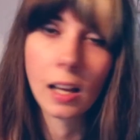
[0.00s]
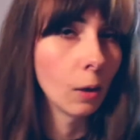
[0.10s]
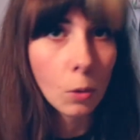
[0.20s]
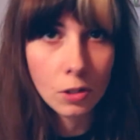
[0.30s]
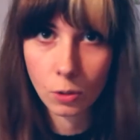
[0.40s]
and
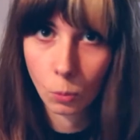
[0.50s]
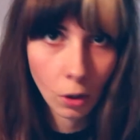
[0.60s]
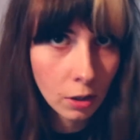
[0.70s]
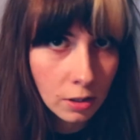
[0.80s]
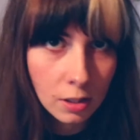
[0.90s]
I was the
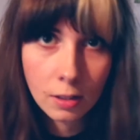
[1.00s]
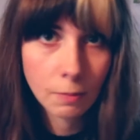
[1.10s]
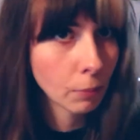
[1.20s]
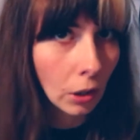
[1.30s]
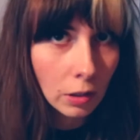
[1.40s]
worst
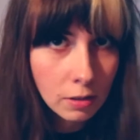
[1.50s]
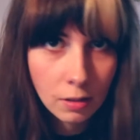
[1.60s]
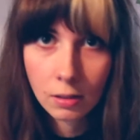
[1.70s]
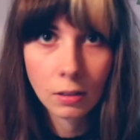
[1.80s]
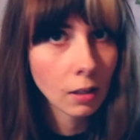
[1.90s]

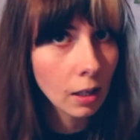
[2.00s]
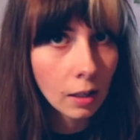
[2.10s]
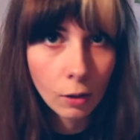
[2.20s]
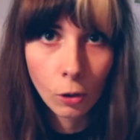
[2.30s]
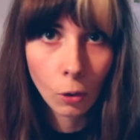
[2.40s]
person
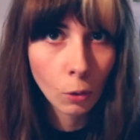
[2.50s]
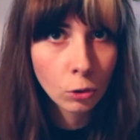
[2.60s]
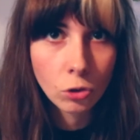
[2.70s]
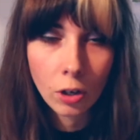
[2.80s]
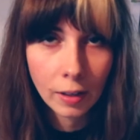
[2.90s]
in the
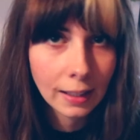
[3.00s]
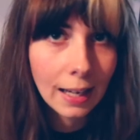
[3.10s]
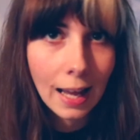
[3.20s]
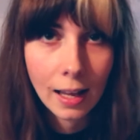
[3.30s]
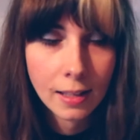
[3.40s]
whole drawing
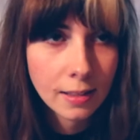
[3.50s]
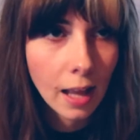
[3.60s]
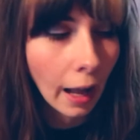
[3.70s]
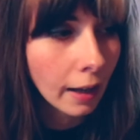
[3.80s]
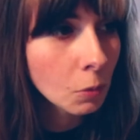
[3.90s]
class,
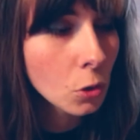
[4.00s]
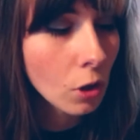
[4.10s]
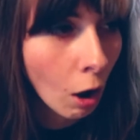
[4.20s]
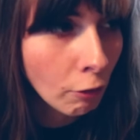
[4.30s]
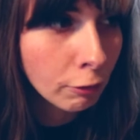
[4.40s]
and it was
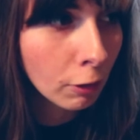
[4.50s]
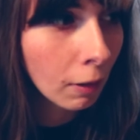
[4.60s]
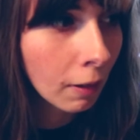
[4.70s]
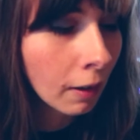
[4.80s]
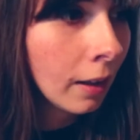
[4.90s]

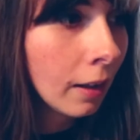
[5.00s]
awful.